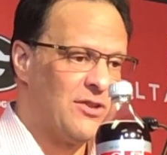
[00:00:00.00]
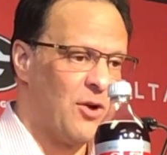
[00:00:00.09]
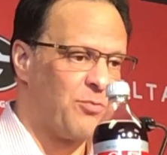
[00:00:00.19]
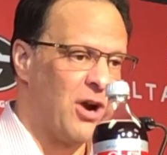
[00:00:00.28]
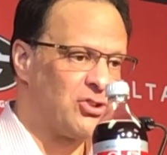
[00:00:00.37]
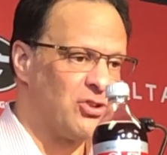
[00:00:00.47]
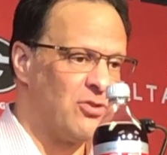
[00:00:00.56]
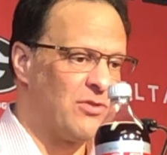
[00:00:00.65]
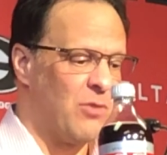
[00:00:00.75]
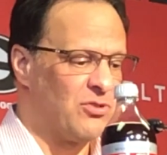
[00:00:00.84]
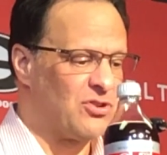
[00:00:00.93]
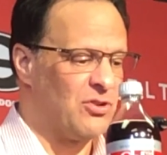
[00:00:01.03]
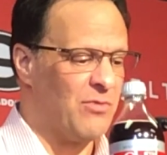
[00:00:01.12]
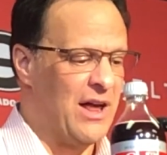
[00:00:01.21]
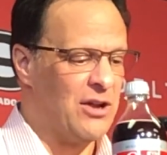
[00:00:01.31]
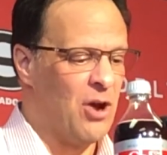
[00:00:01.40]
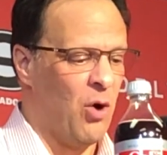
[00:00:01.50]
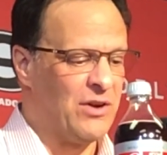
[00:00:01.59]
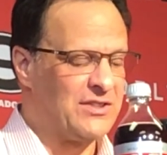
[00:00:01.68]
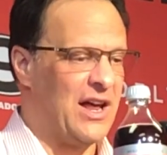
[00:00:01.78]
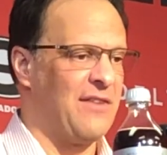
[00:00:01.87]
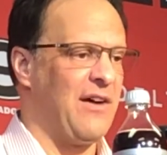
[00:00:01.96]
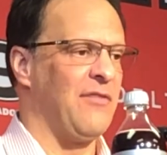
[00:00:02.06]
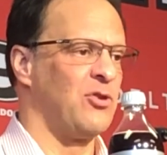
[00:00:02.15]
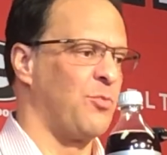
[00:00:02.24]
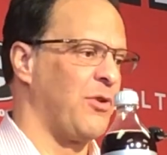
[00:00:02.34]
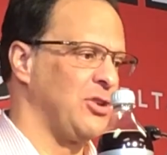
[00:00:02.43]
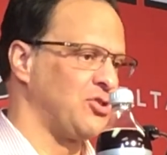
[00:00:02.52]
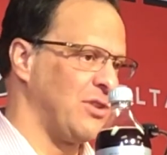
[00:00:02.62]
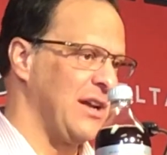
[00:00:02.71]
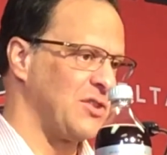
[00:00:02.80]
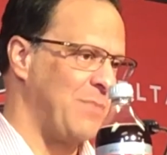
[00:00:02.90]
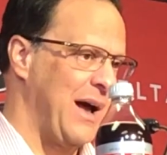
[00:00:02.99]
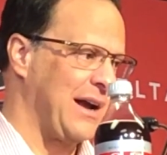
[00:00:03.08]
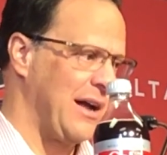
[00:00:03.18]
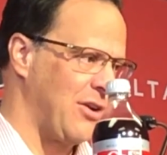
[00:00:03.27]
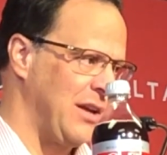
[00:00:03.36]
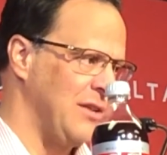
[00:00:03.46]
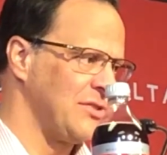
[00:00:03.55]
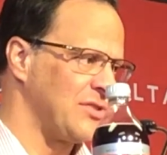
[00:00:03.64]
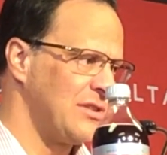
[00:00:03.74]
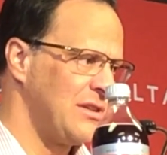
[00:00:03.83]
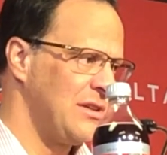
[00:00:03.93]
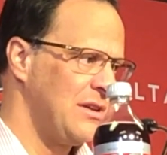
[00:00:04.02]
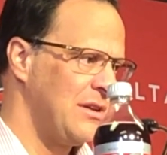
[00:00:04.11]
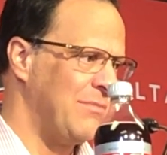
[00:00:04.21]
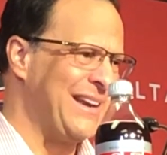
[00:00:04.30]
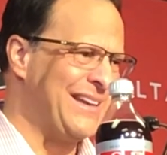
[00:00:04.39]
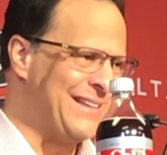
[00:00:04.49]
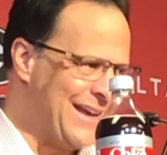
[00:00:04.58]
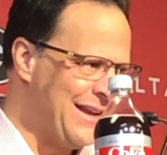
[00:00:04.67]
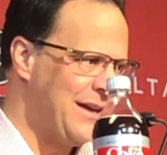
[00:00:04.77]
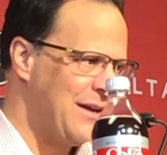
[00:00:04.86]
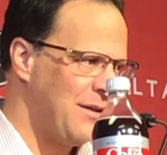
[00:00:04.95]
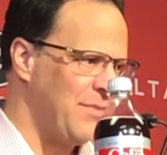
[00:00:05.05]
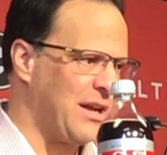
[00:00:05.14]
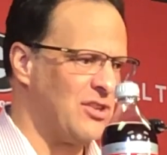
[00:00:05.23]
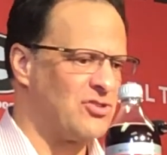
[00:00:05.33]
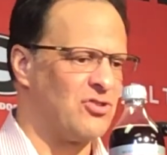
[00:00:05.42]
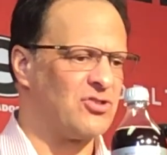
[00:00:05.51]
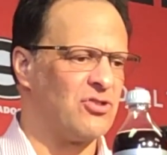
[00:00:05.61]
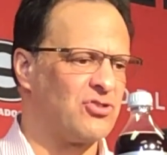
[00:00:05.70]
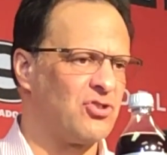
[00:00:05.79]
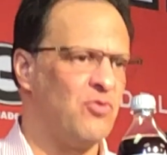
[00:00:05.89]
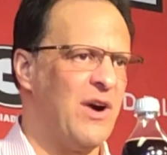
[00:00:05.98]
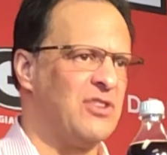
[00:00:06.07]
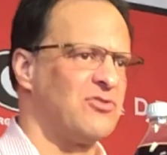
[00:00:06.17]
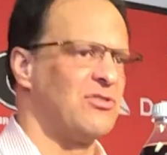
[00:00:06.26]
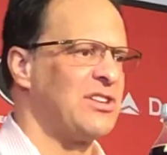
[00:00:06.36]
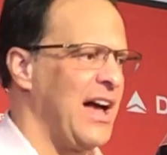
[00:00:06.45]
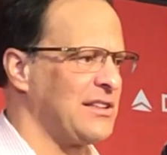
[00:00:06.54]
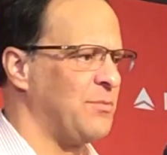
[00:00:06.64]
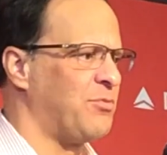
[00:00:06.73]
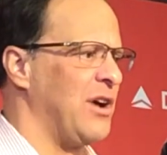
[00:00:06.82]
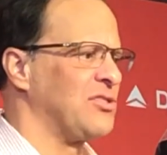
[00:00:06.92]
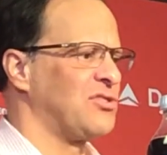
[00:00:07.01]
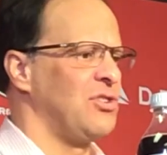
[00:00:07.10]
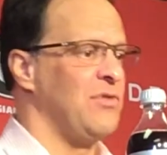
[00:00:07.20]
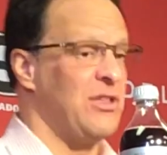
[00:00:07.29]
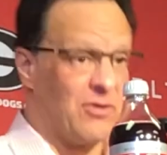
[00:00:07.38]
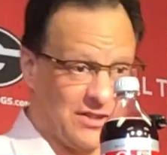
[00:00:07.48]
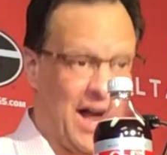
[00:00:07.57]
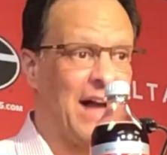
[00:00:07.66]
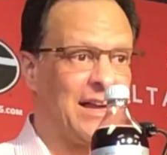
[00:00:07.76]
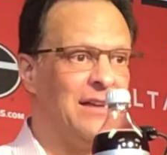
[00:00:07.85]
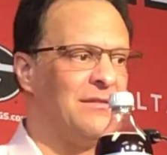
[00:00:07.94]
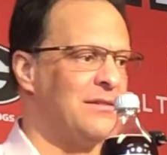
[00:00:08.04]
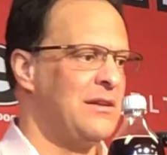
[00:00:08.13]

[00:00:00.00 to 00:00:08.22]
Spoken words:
Their pressure, we had no intent of having their pressure get us back on our heels, but it did, because there's two ways to attack the press. You either attack it